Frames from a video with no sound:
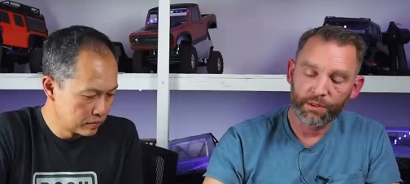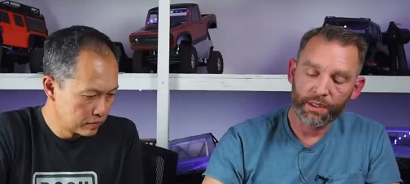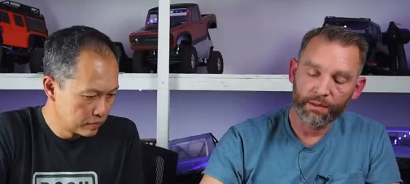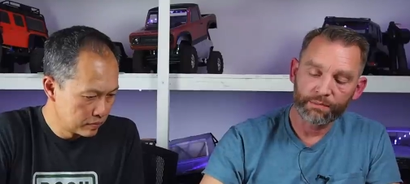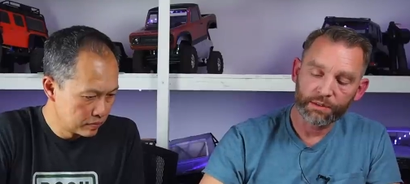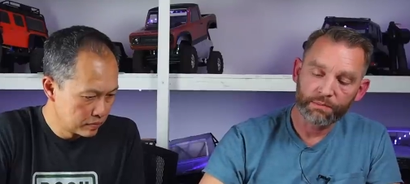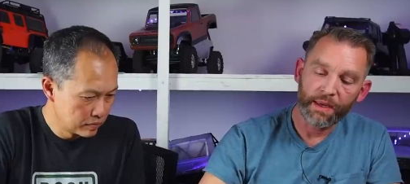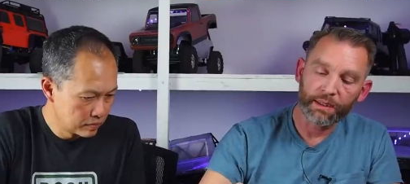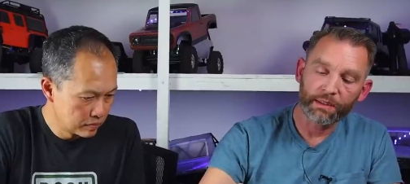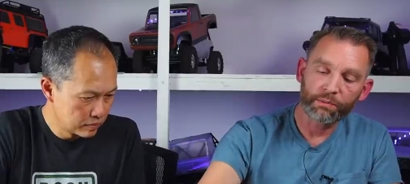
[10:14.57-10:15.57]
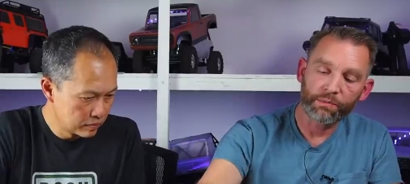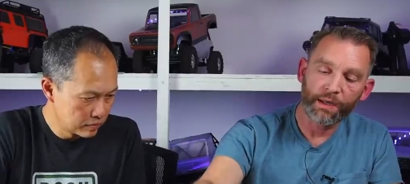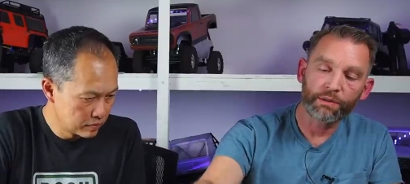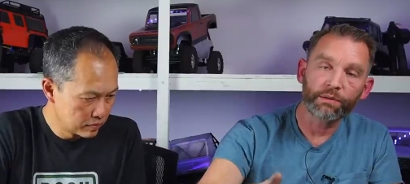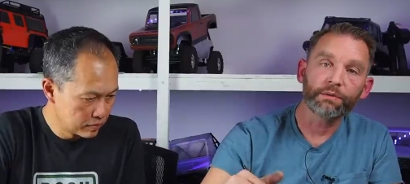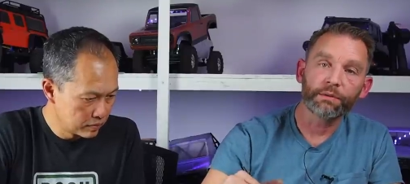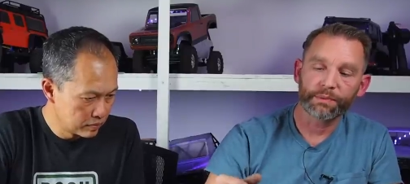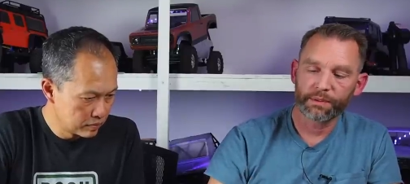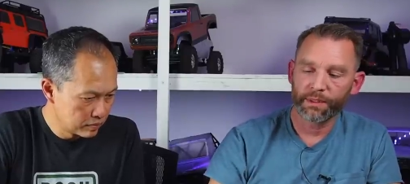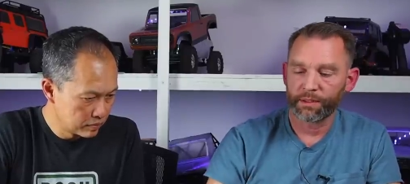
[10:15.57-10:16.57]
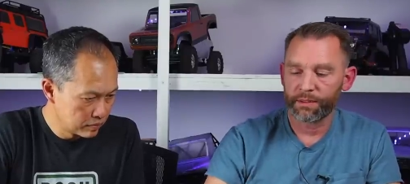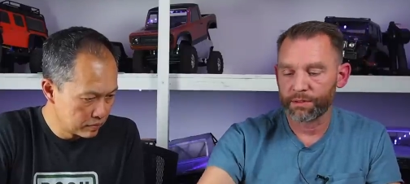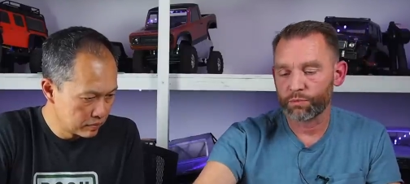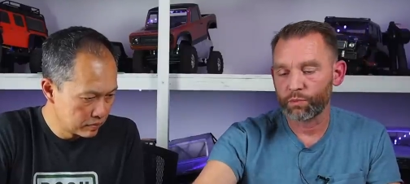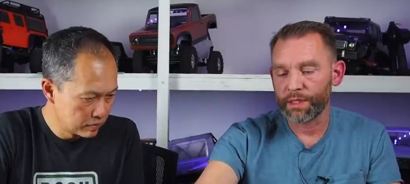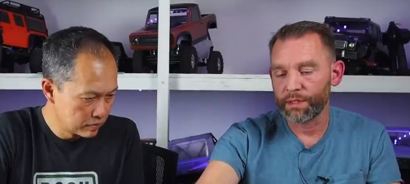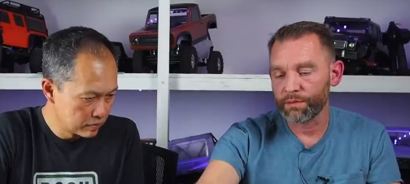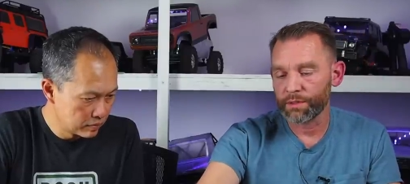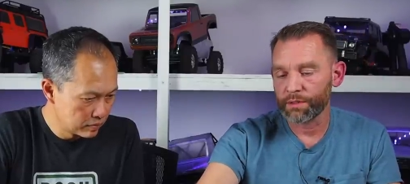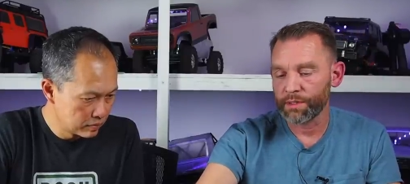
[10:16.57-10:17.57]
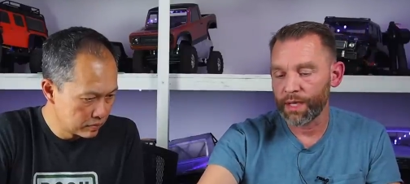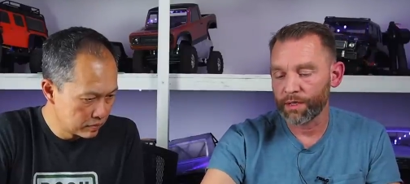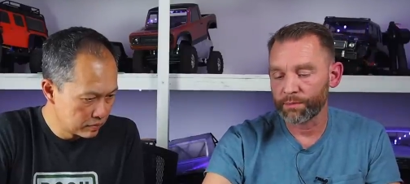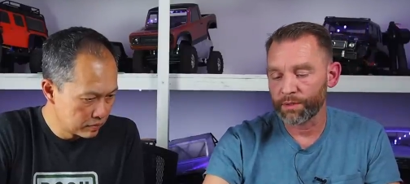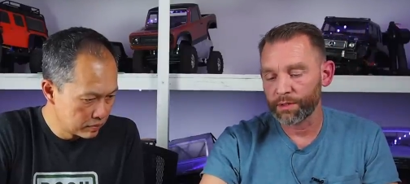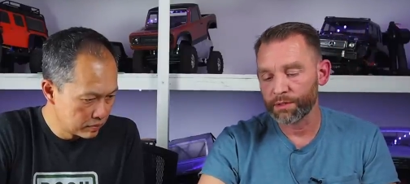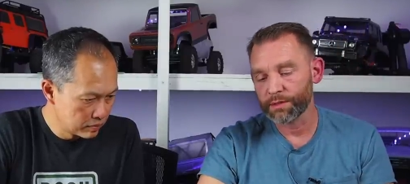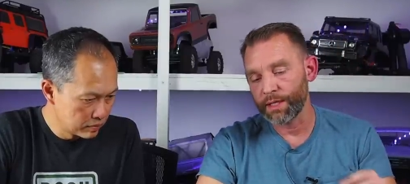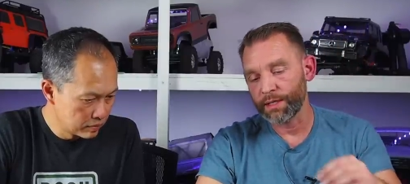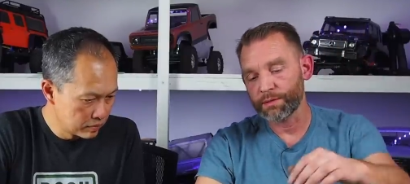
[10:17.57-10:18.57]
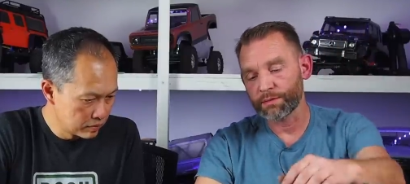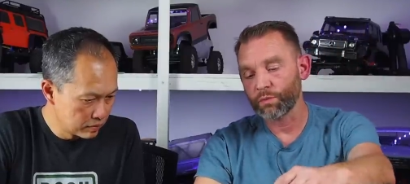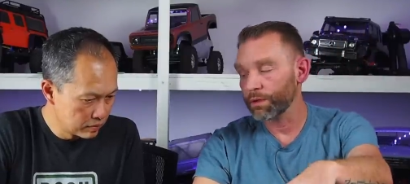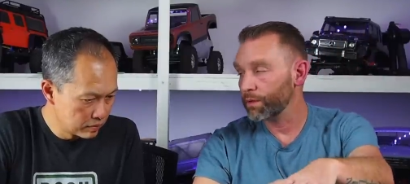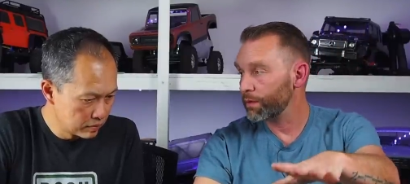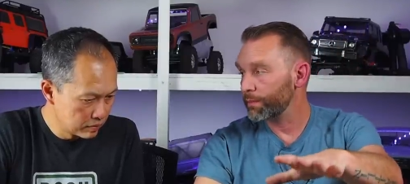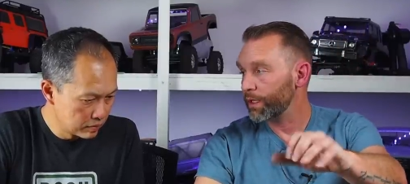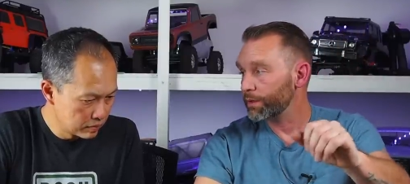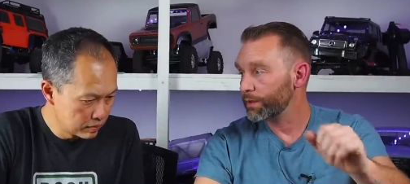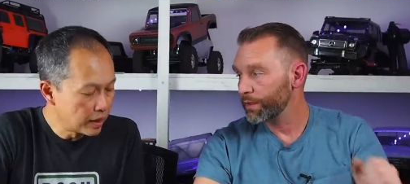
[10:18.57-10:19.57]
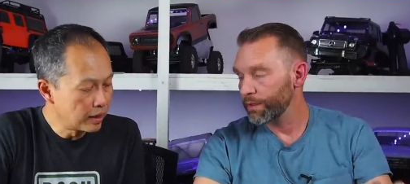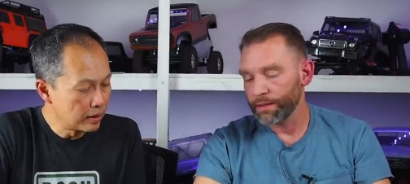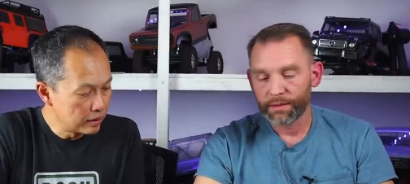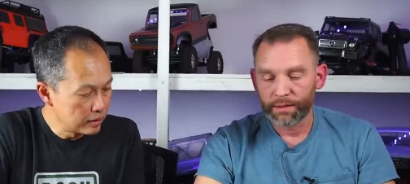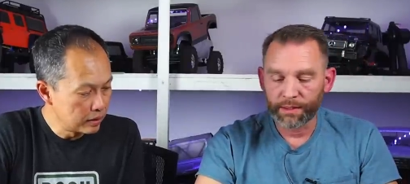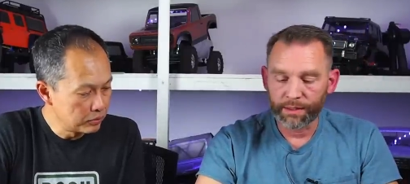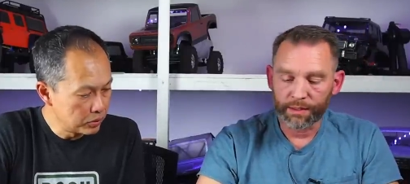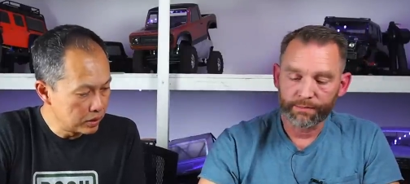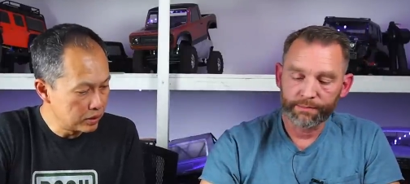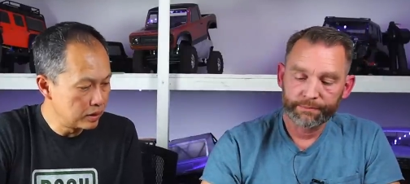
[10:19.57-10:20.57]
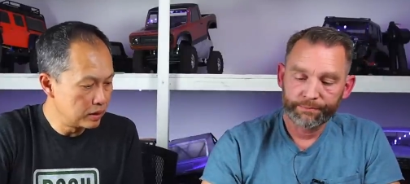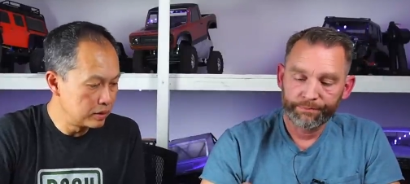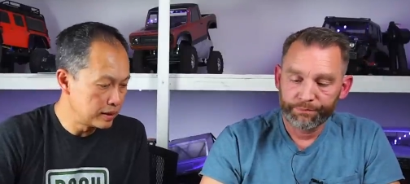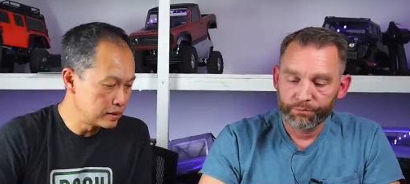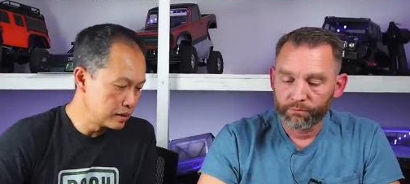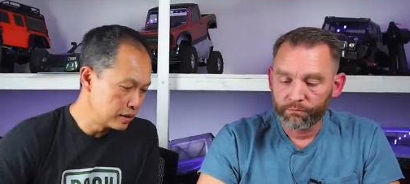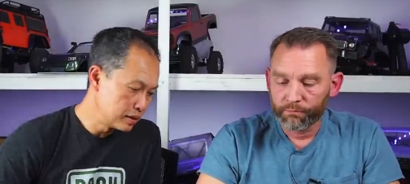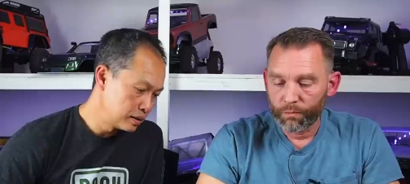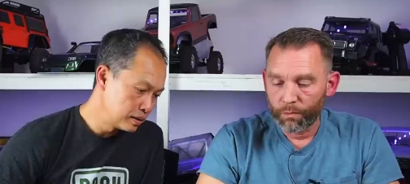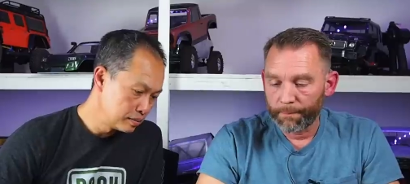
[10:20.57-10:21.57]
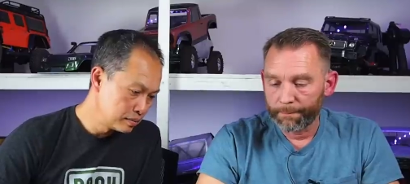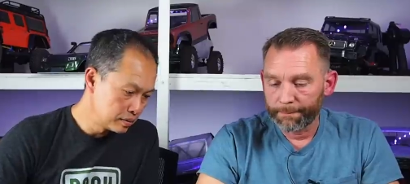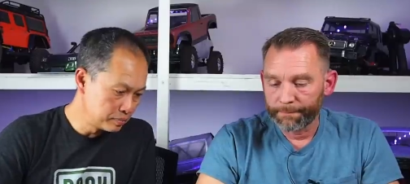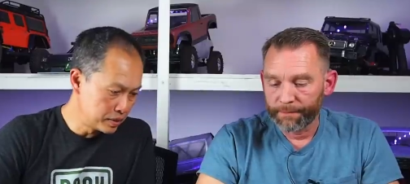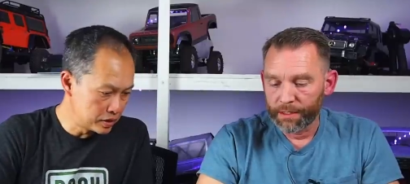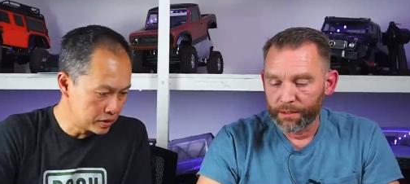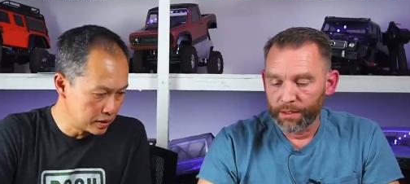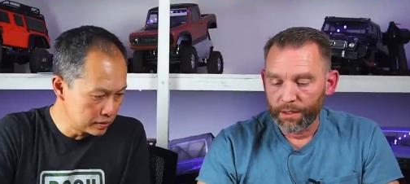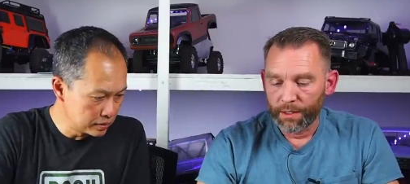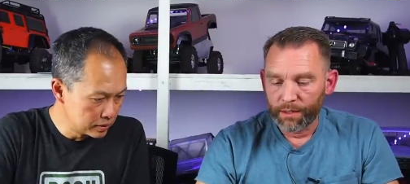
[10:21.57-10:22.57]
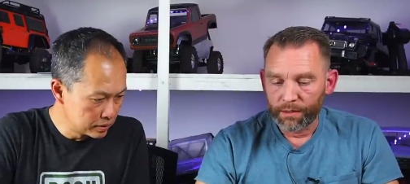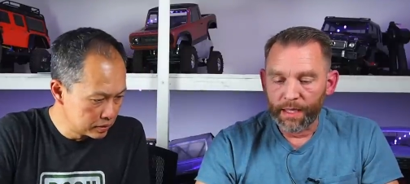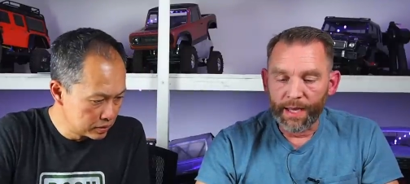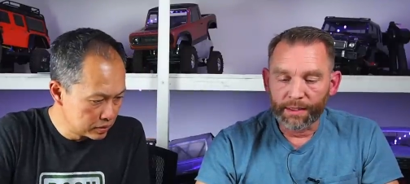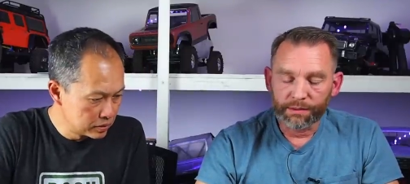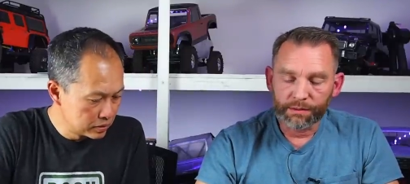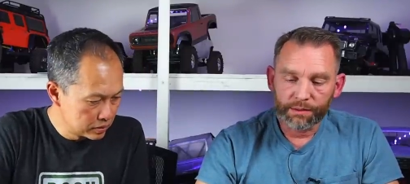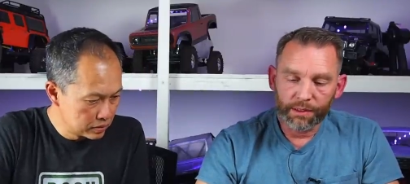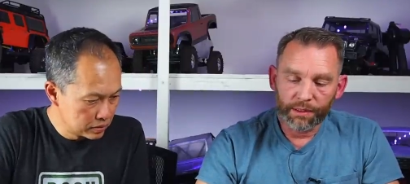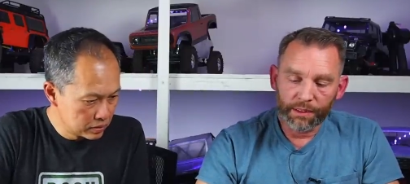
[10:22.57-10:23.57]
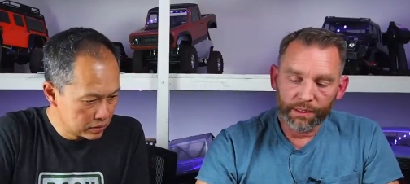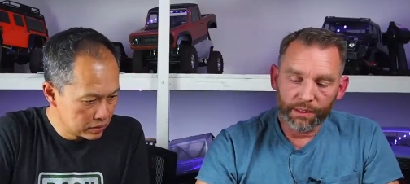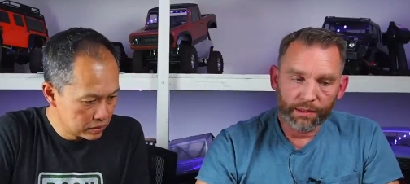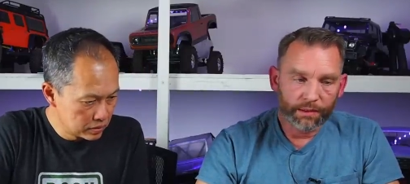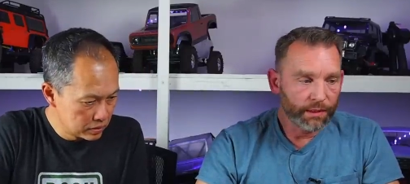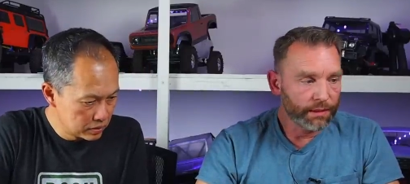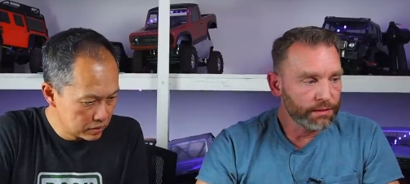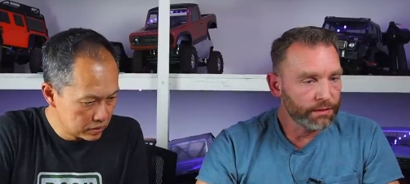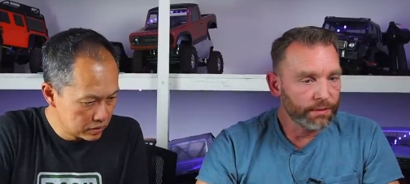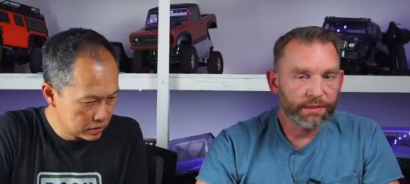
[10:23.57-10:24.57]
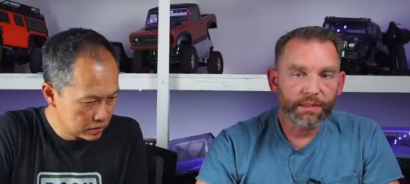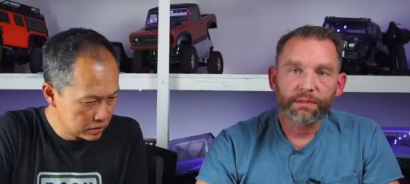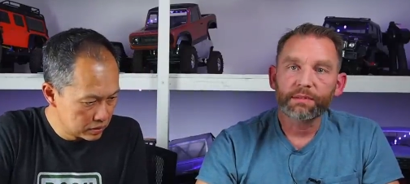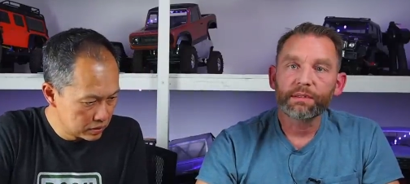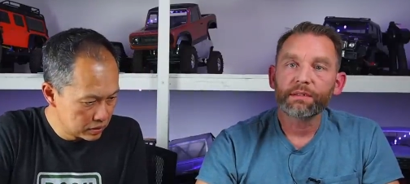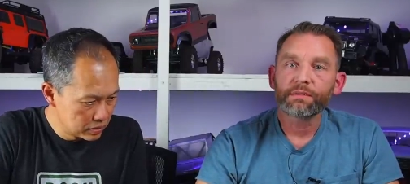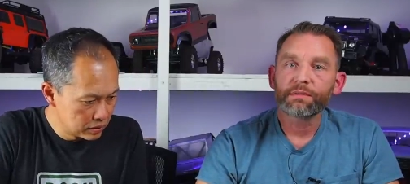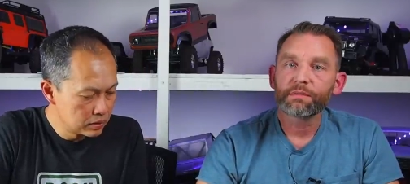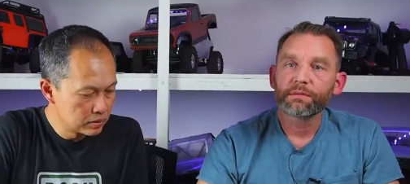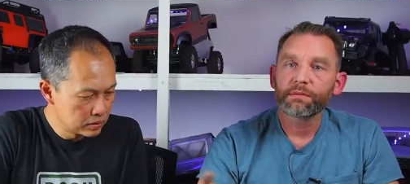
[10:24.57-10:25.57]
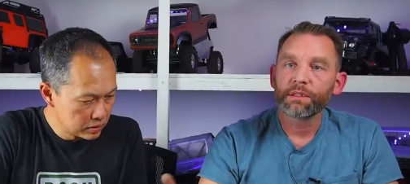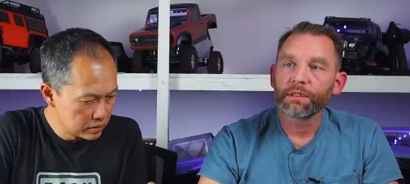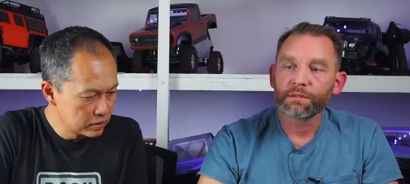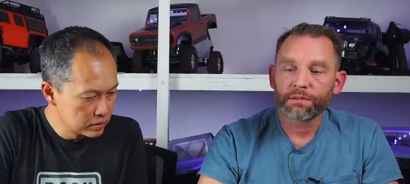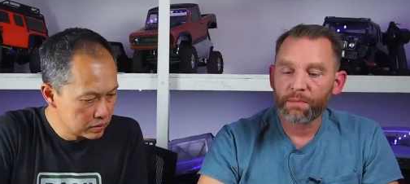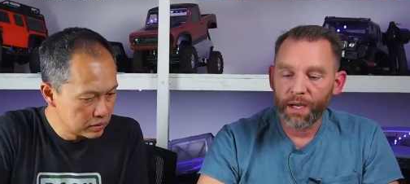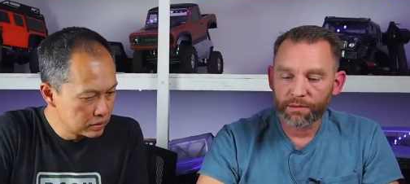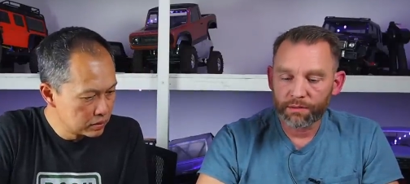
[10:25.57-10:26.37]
Speaker 1: I ended up just making a brand new hoop and then just reusing the down bars and just welding them on. Uh-huh. Um,
Speaker 2: and that's... Uh piece of steel?
Speaker 1: Yeah, it's just a, uh, uh, I think it's 3 16 uh, just mild